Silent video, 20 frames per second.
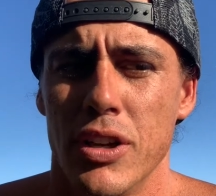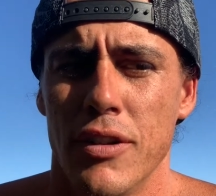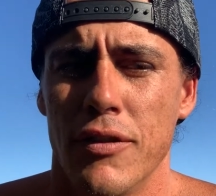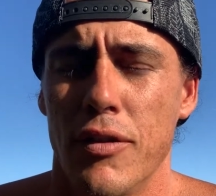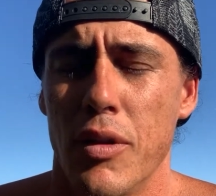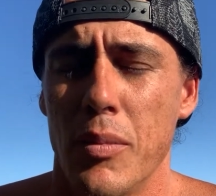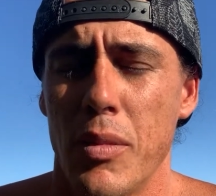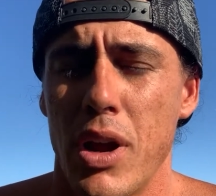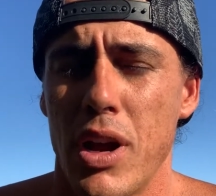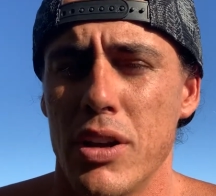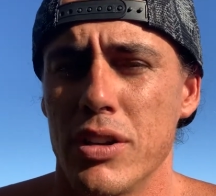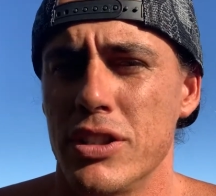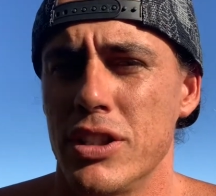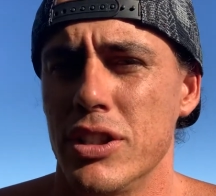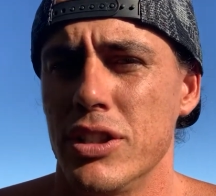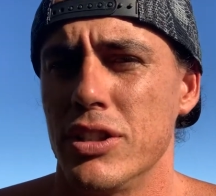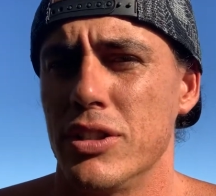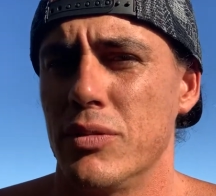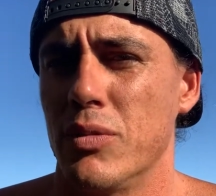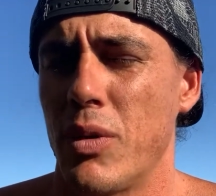4 miles,
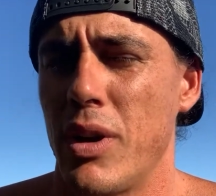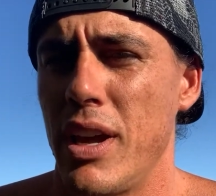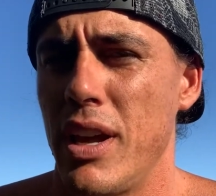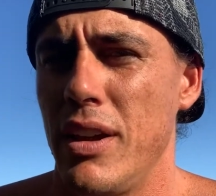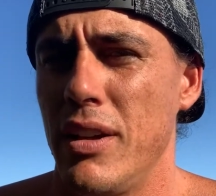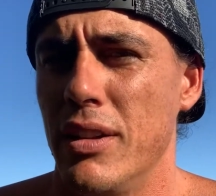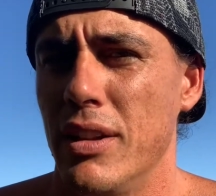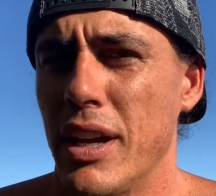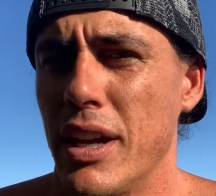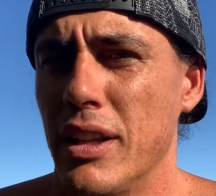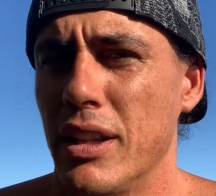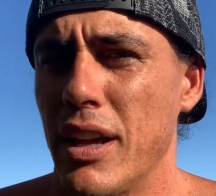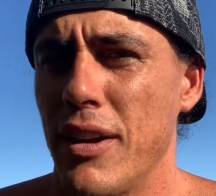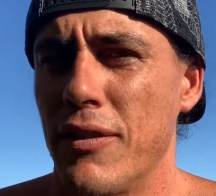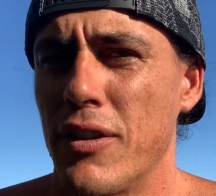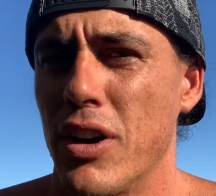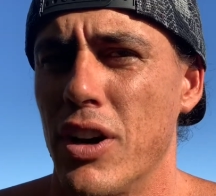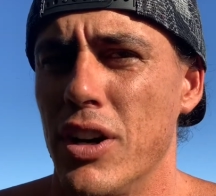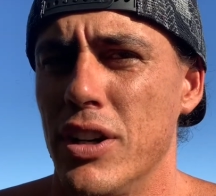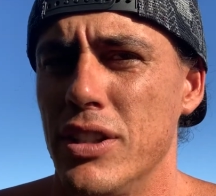there's
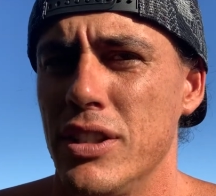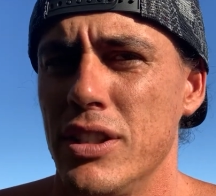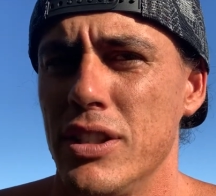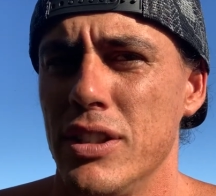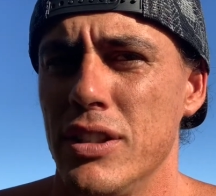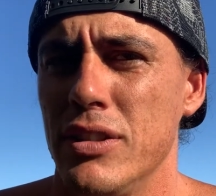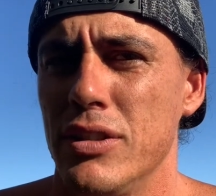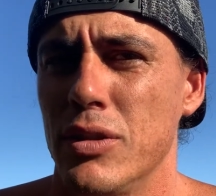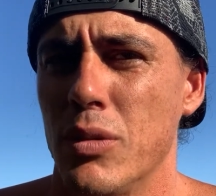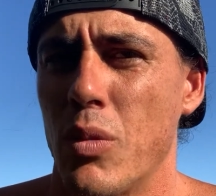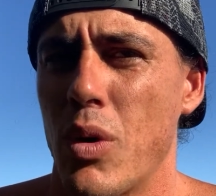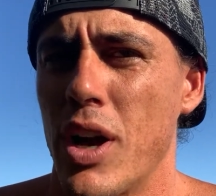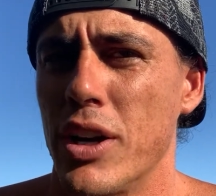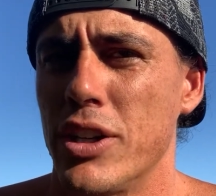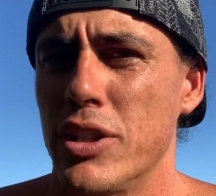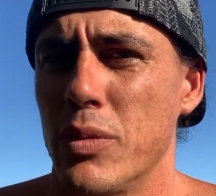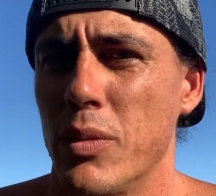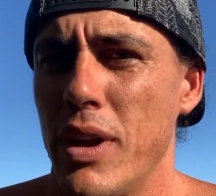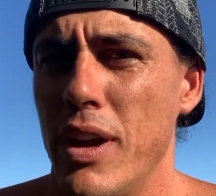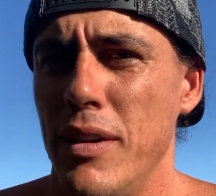lifeguards to watch
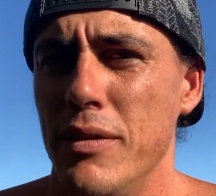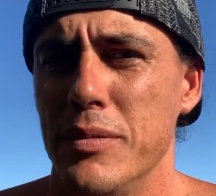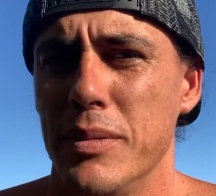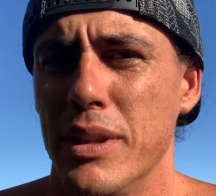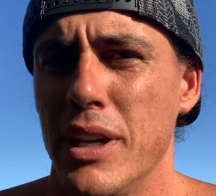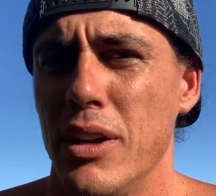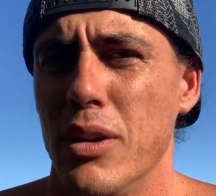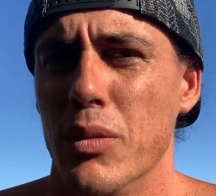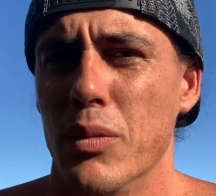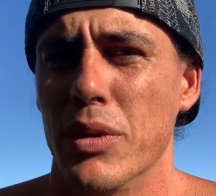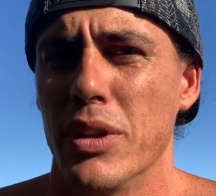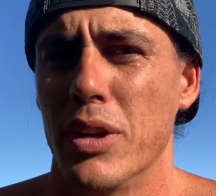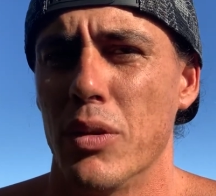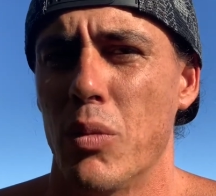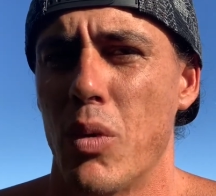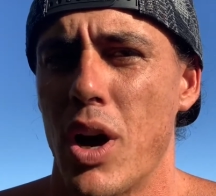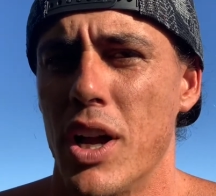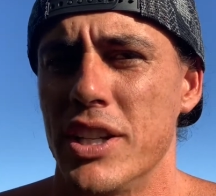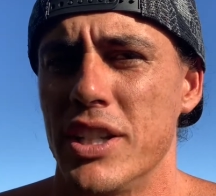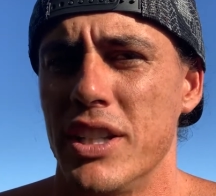the waves, but they don't really
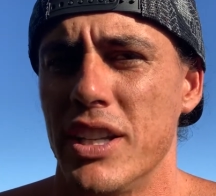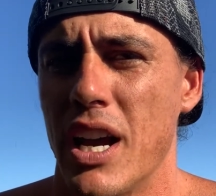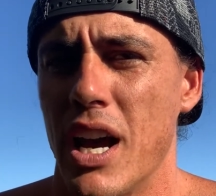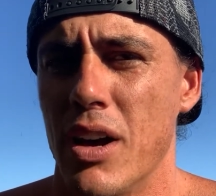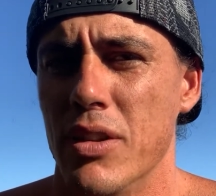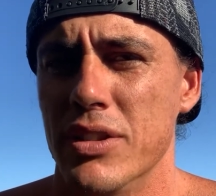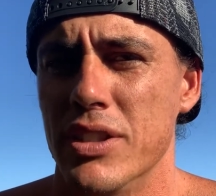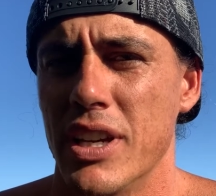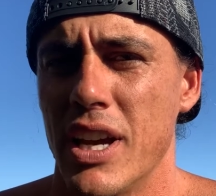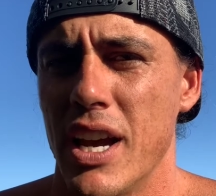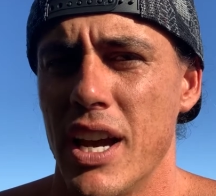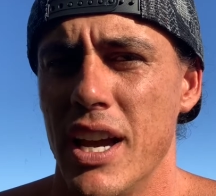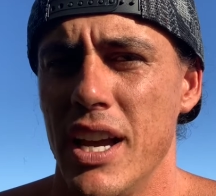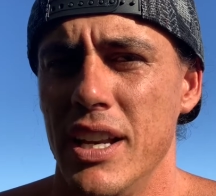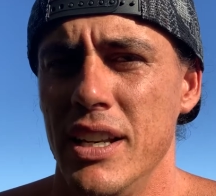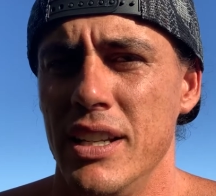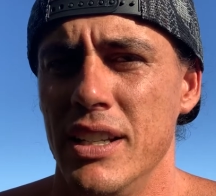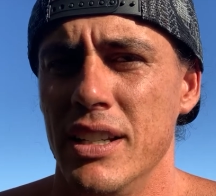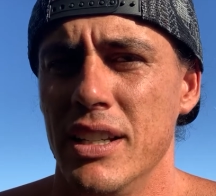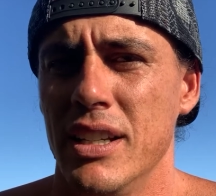watch the outside,
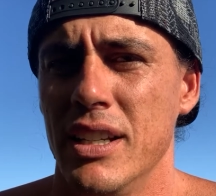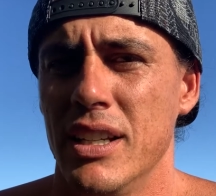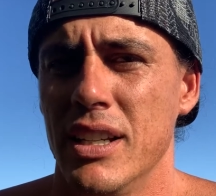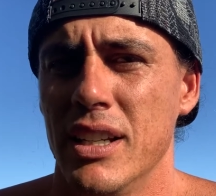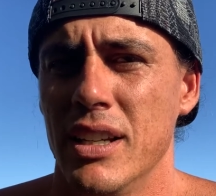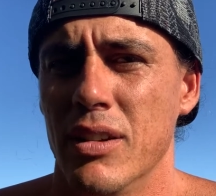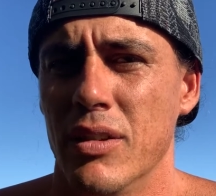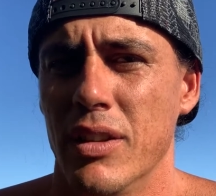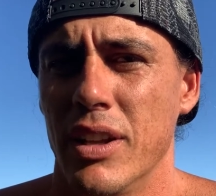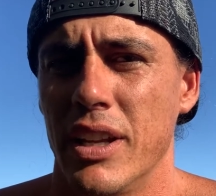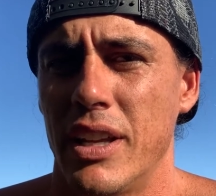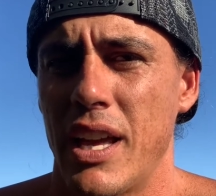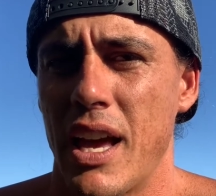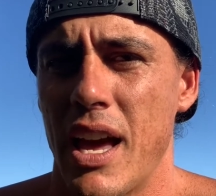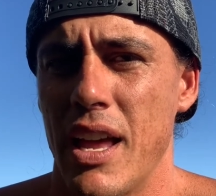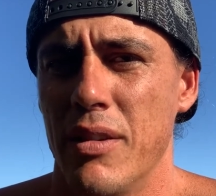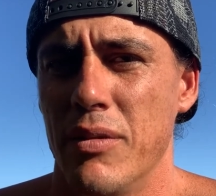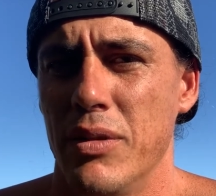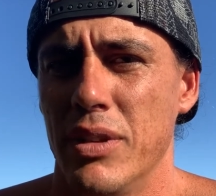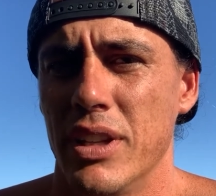or they
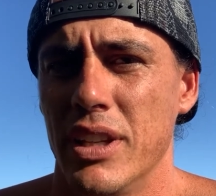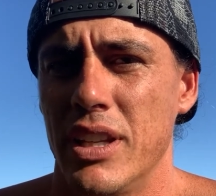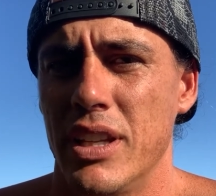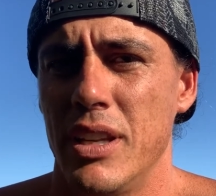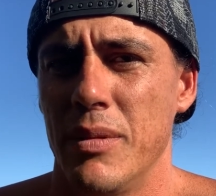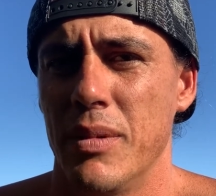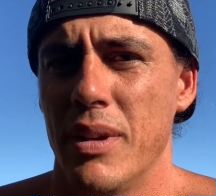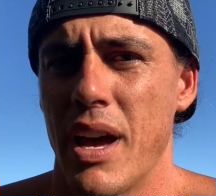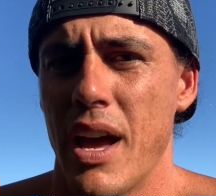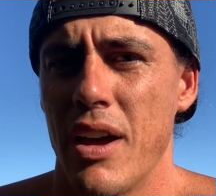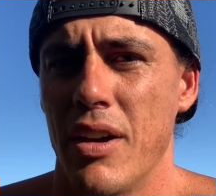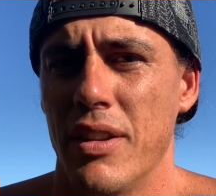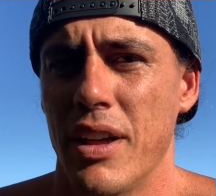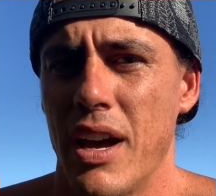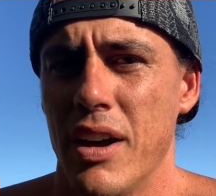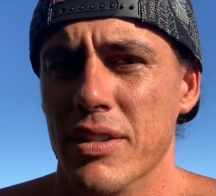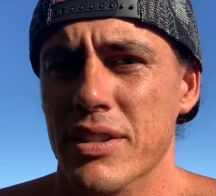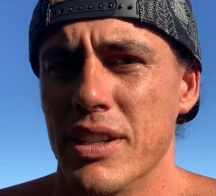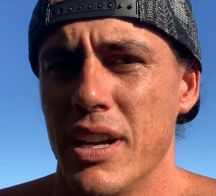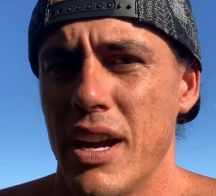can't really keep an eye on the
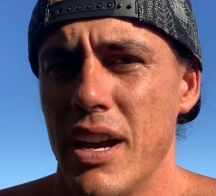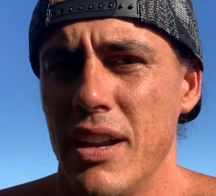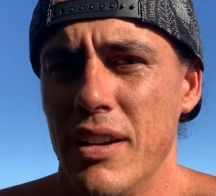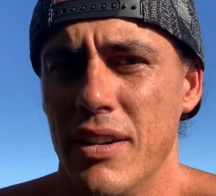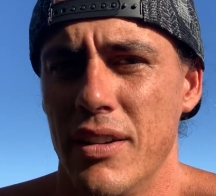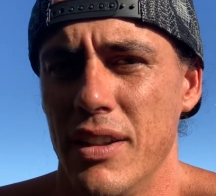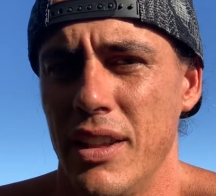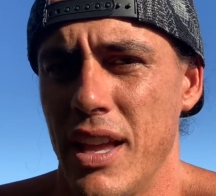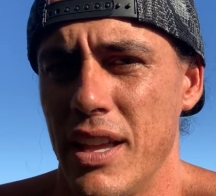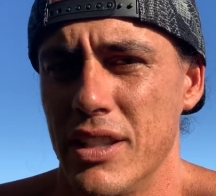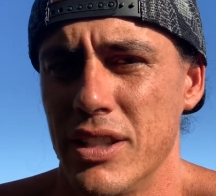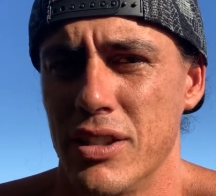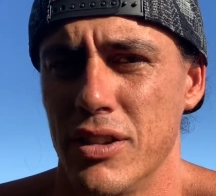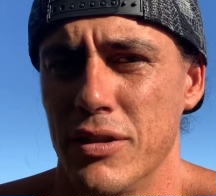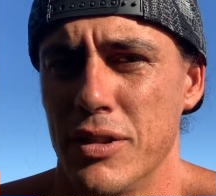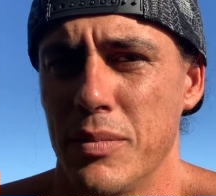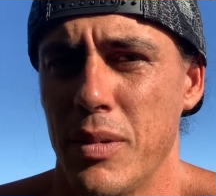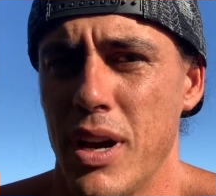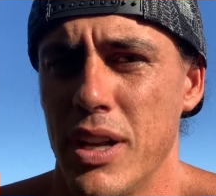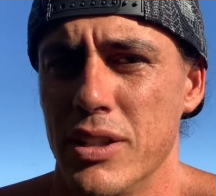outside of that surf
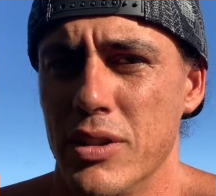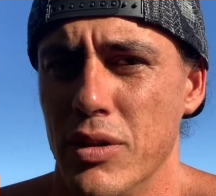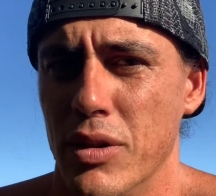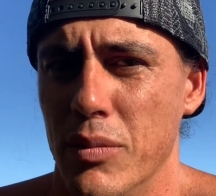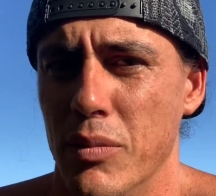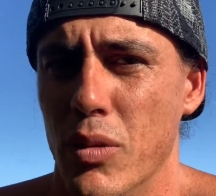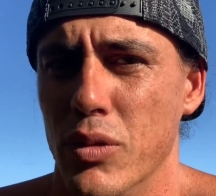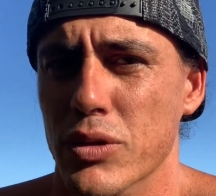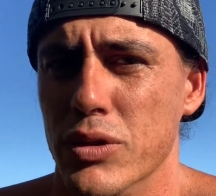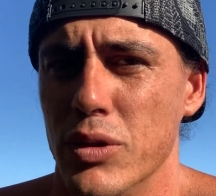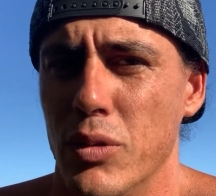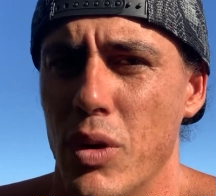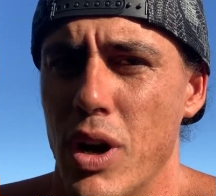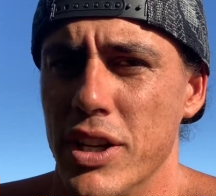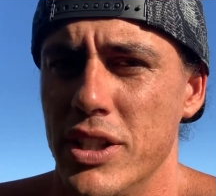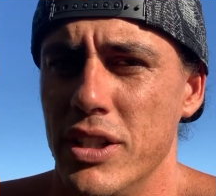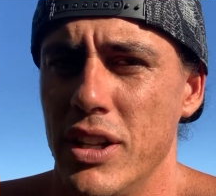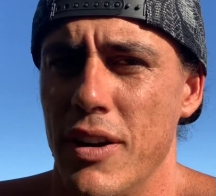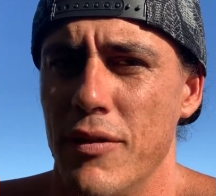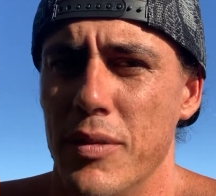spot, so they're mostly
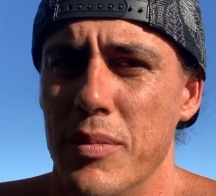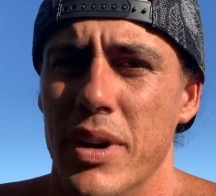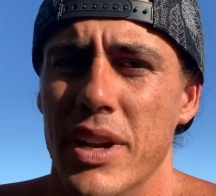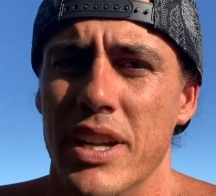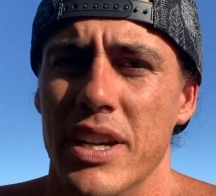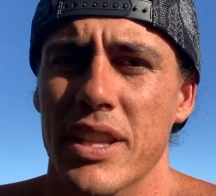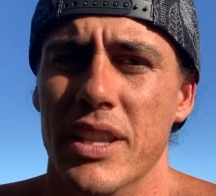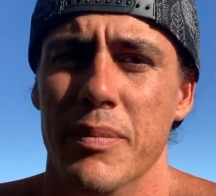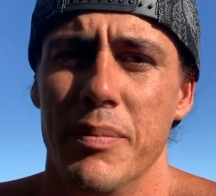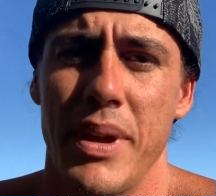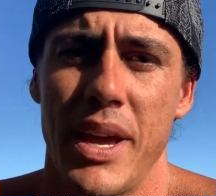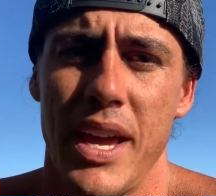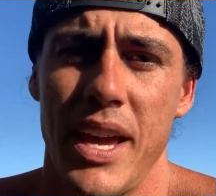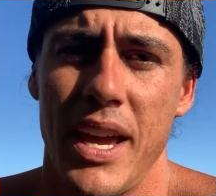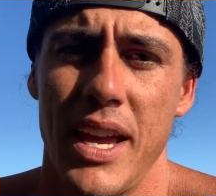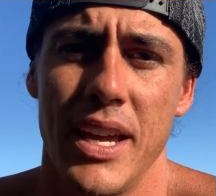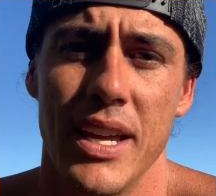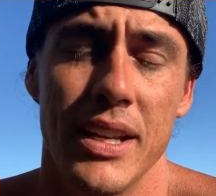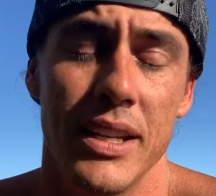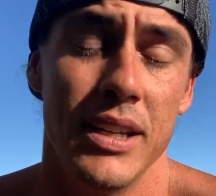watching everybody in the
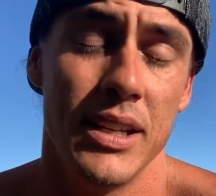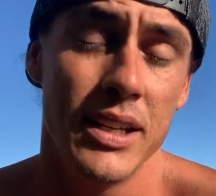bay and